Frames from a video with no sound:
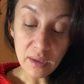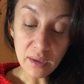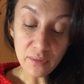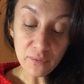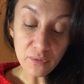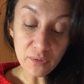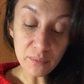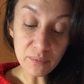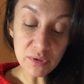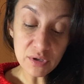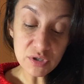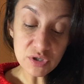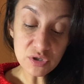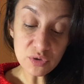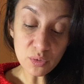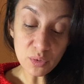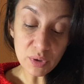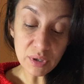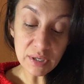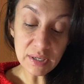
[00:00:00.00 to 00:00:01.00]
from the
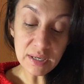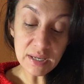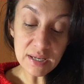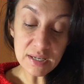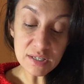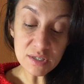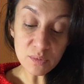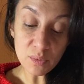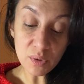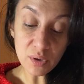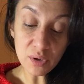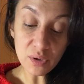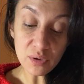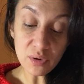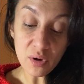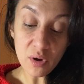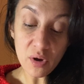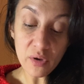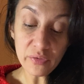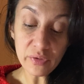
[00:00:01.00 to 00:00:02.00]
Jordan eastward,
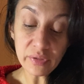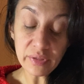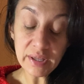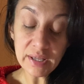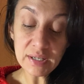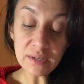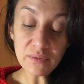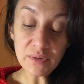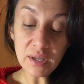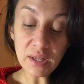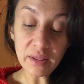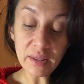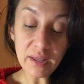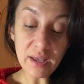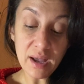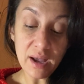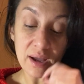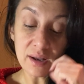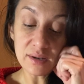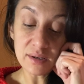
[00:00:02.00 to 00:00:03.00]
all the land of
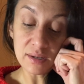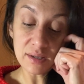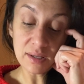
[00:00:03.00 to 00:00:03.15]
Gilead,